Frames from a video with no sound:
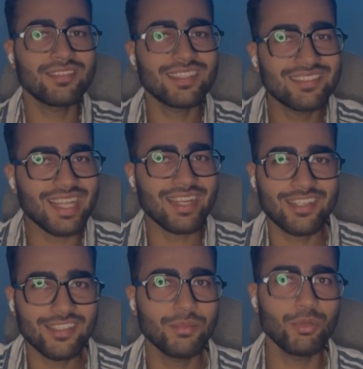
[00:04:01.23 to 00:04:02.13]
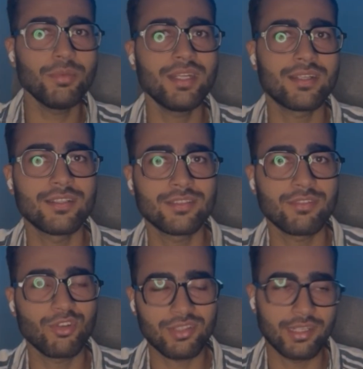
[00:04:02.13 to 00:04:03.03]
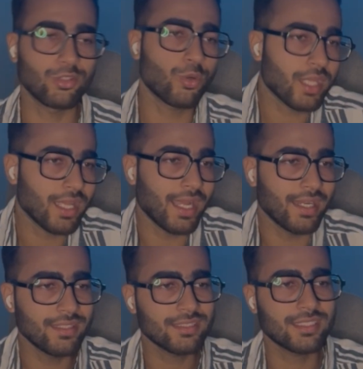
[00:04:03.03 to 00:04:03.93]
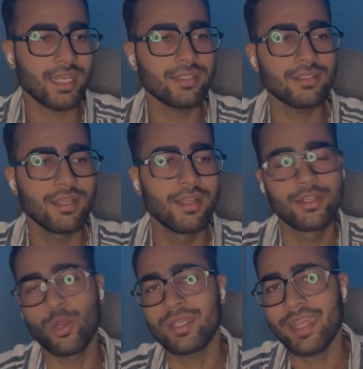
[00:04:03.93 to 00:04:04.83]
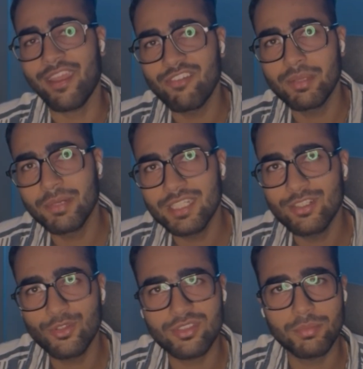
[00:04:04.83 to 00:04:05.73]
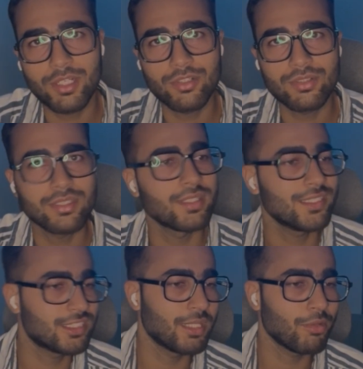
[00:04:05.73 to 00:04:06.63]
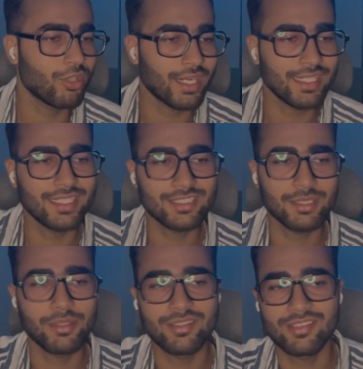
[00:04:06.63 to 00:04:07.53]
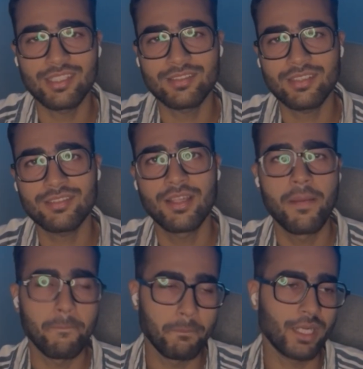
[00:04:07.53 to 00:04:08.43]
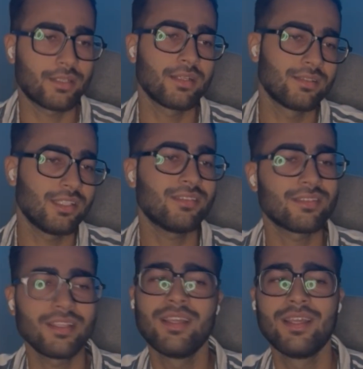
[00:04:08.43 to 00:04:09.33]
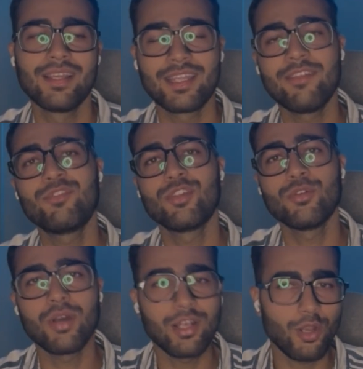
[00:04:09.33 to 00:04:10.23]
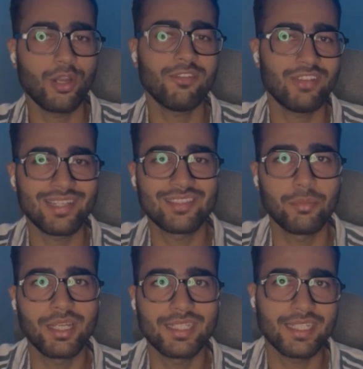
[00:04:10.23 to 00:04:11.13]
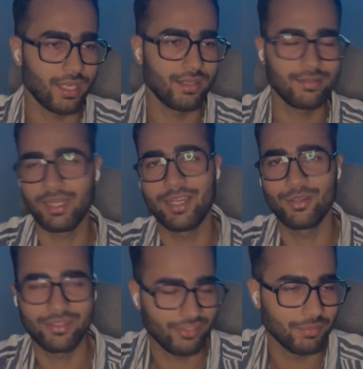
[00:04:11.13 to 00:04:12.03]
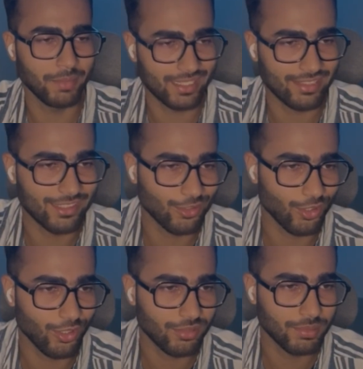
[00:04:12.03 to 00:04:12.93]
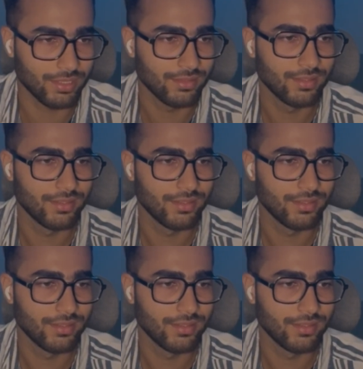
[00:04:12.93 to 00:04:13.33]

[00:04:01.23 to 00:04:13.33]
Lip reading: is exactly the moment cursor for slides. Okay, I understand not everybody knows about HTML or writing HTML and CSS, but this gives you a lot of flexibility. I don't know if it makes sense or not, but